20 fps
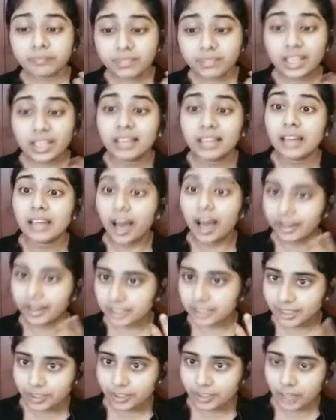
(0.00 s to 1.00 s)
large
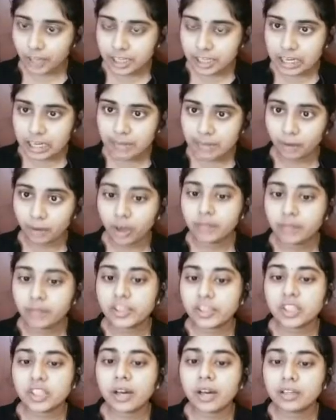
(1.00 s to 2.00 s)
international bond which
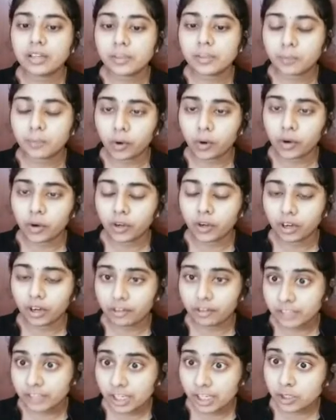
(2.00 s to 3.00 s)

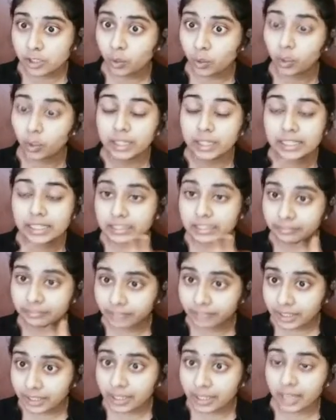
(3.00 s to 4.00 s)
are sold in different
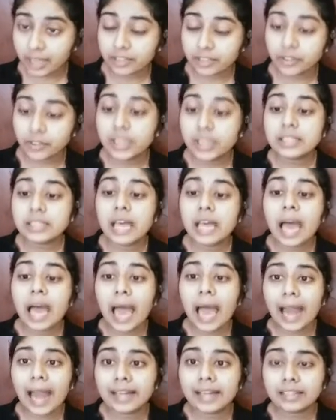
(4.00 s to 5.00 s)
countries,
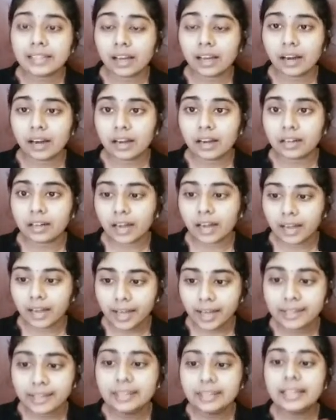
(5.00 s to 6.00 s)
and
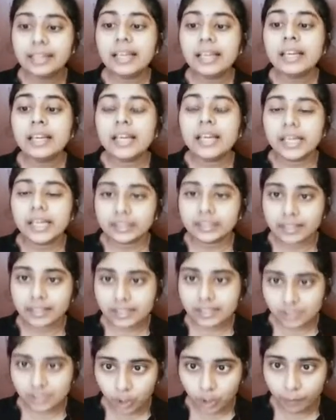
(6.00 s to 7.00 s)
currently these
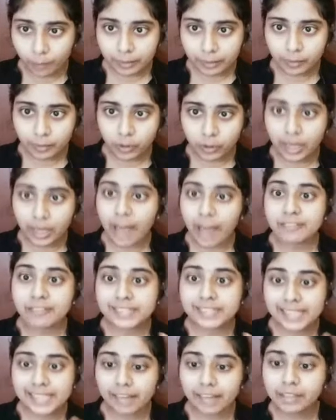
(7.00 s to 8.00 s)
global bond have
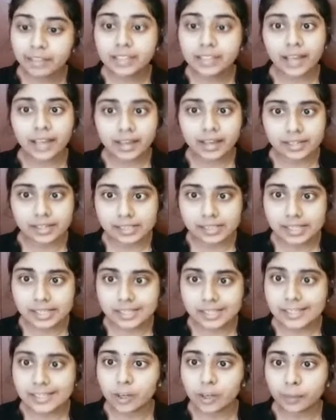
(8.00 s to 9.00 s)
7 currencies
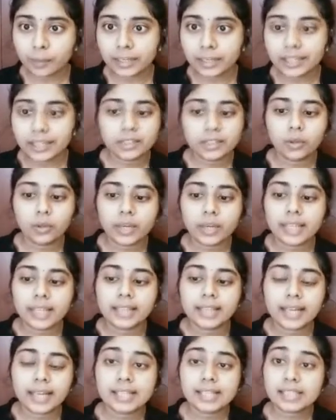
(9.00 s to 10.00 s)
denominated. Okay, that
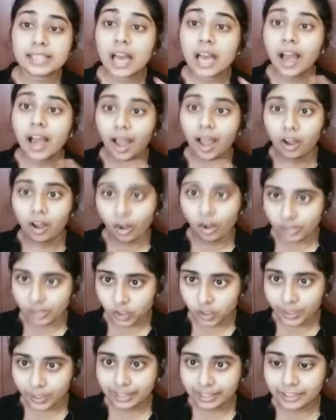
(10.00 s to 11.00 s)
is
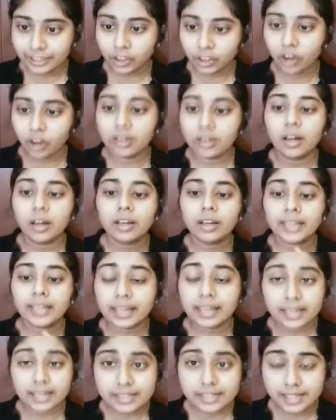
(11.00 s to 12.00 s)
Australian dollar,
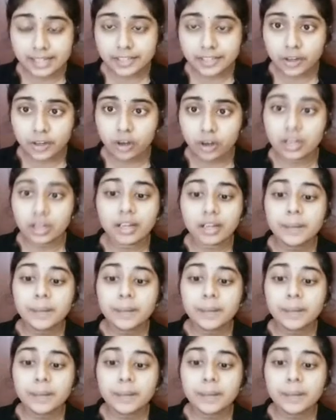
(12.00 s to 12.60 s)
Canadian dollar,